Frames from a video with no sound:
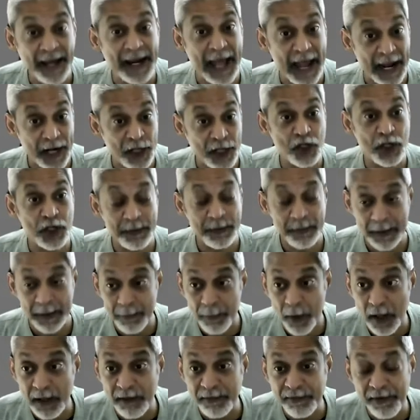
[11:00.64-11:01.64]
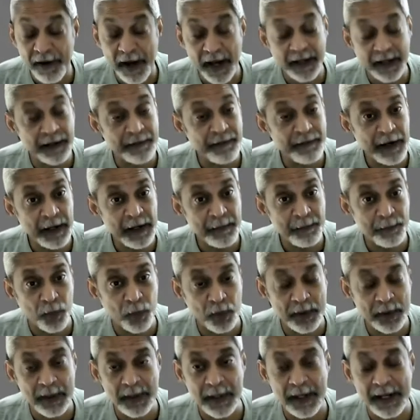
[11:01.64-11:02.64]
actually be modified. And very
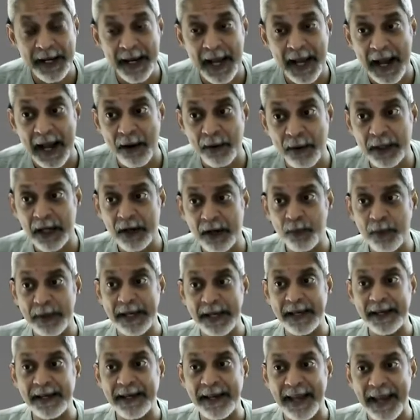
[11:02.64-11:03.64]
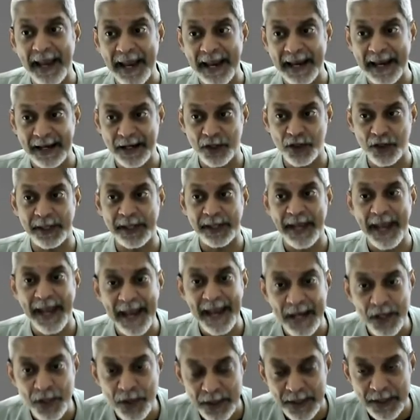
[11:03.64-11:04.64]
importantly, how can we engage the
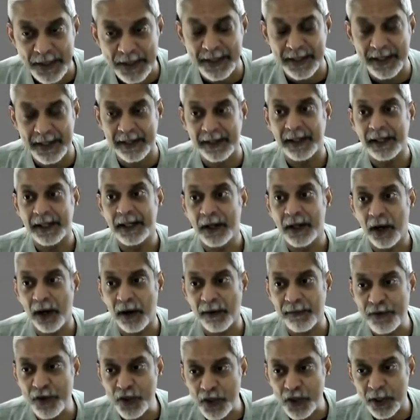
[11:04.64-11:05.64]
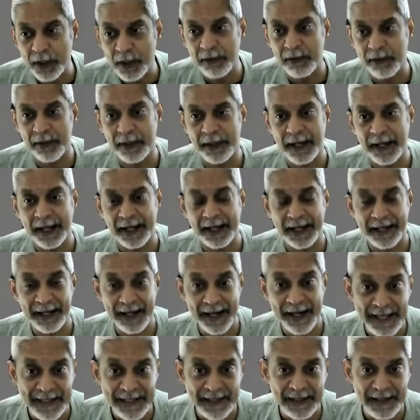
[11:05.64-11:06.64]
agency of children and
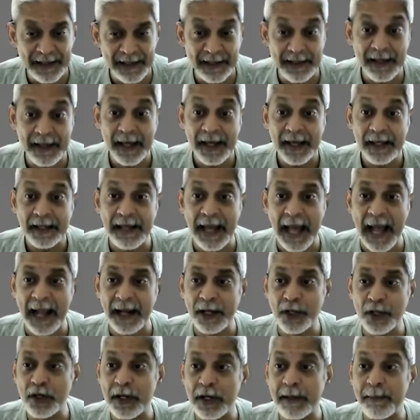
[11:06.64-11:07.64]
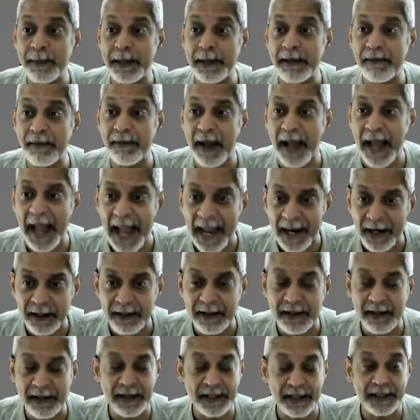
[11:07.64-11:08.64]
adolescents to actually be
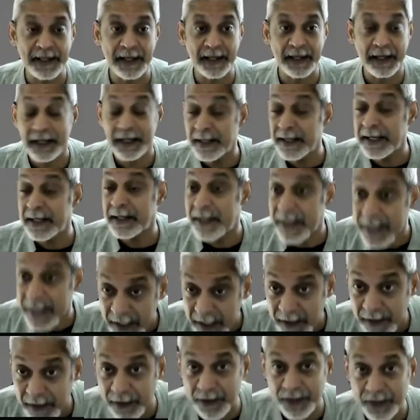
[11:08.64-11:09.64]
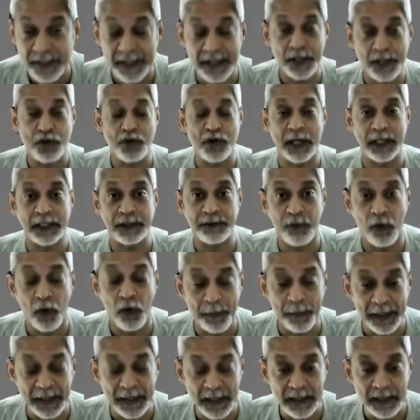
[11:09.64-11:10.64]
actors, indeed leaders, in
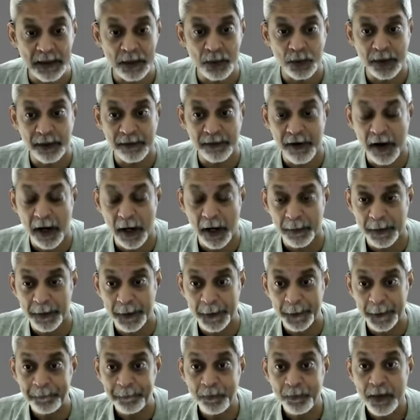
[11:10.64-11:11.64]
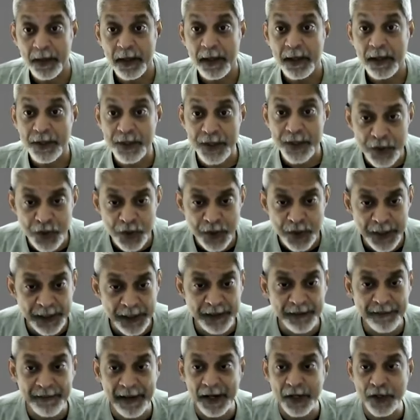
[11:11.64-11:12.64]
transforming the school environment. Such an
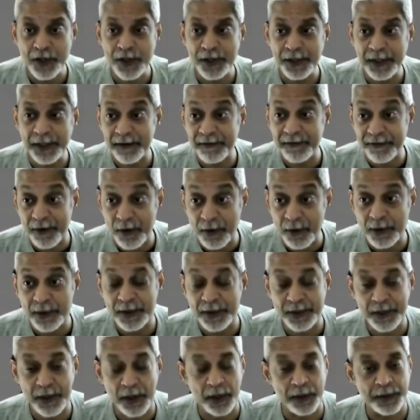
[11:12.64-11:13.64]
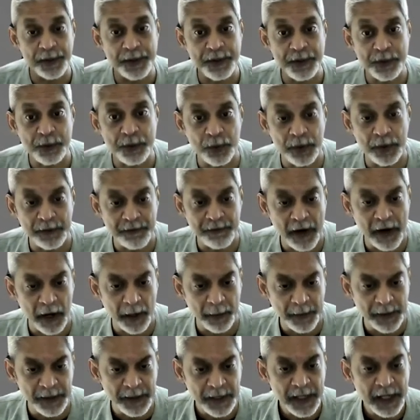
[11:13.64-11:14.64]
intervention that focused on the school
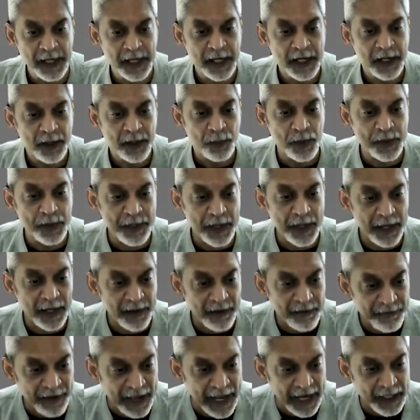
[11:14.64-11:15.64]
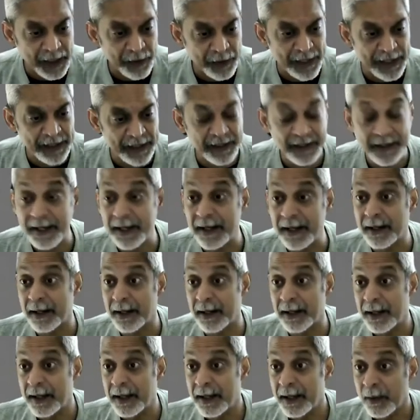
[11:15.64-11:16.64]
environment was evaluated
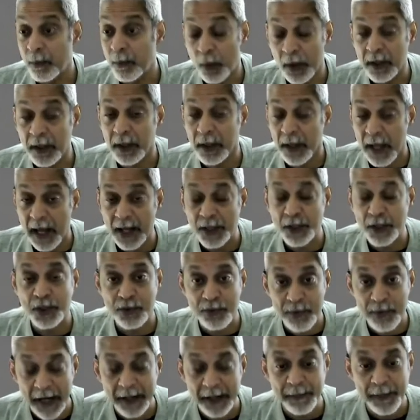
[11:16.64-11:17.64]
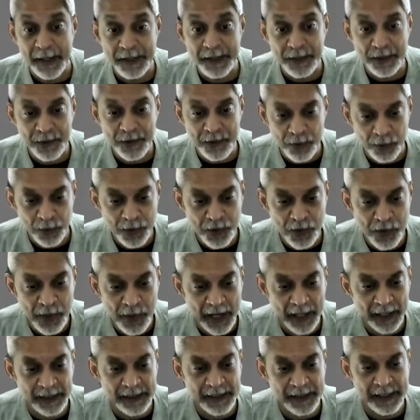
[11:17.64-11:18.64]
in one of the largest randomized control
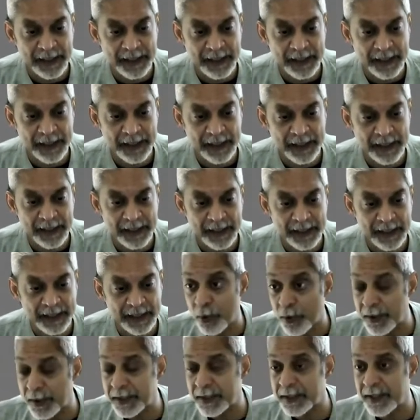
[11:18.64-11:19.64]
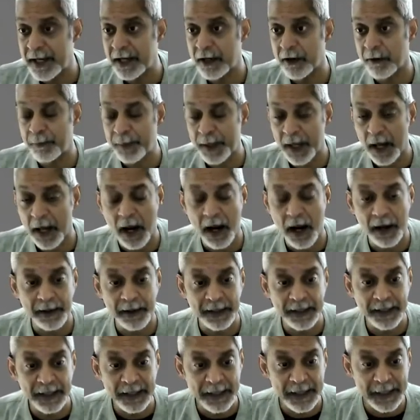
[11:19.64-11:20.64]
trials in the poor state of Bihar
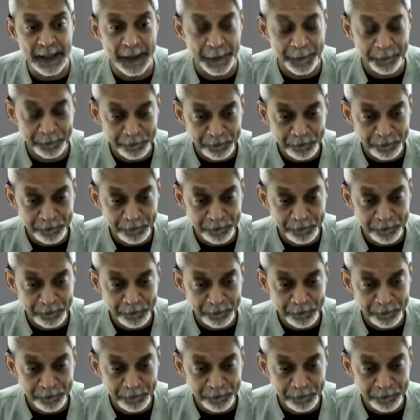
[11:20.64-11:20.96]
in India.